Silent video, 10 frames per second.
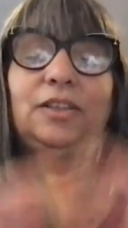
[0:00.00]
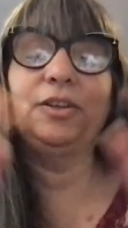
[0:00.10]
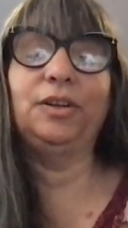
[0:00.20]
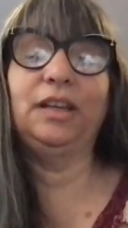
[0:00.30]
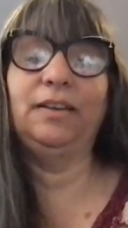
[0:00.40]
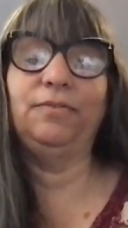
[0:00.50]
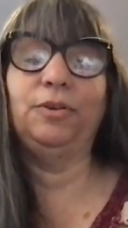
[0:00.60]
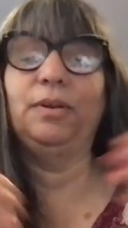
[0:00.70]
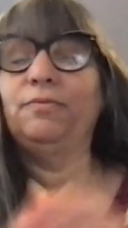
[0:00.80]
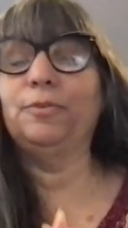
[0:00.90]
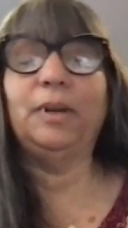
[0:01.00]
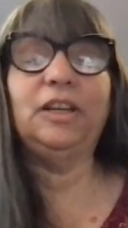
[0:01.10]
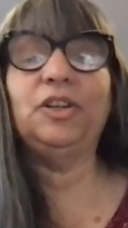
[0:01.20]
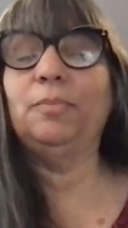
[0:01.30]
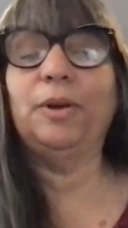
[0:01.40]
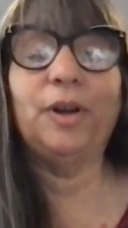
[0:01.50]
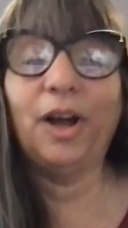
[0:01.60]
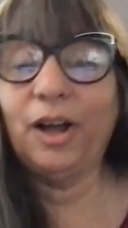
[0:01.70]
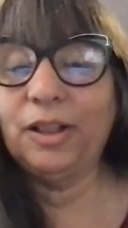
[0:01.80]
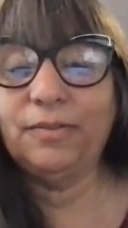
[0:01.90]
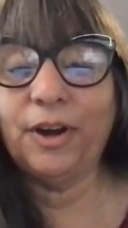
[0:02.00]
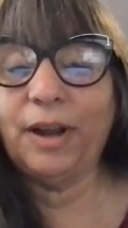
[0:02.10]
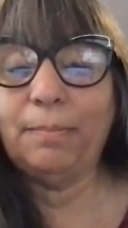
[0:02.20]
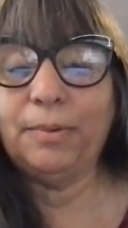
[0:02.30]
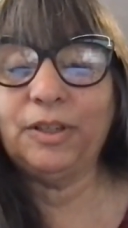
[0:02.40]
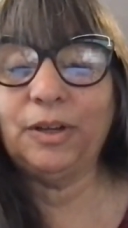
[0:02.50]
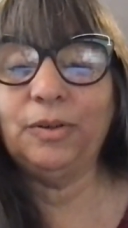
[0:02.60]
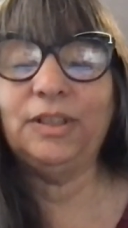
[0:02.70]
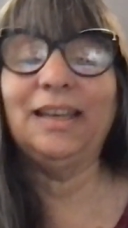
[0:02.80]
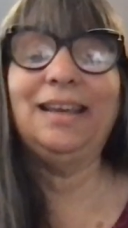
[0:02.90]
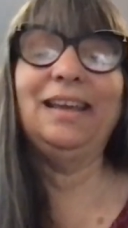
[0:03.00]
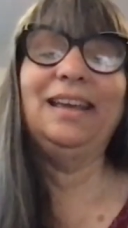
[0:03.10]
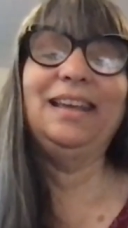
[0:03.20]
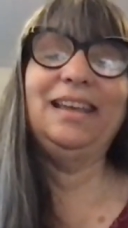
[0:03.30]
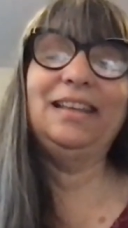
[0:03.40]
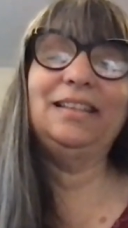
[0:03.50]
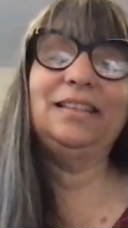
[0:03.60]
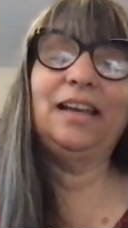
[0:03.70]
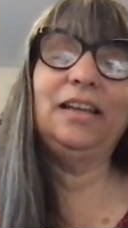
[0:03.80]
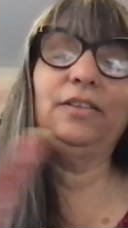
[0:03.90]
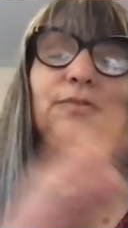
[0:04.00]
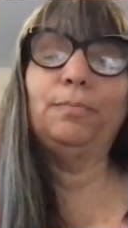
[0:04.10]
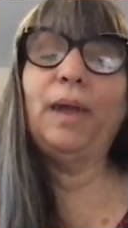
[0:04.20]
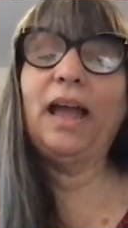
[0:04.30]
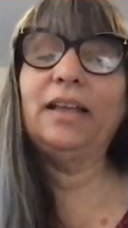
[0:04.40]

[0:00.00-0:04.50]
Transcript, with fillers: that's going to give you information about all of our episodes, insights from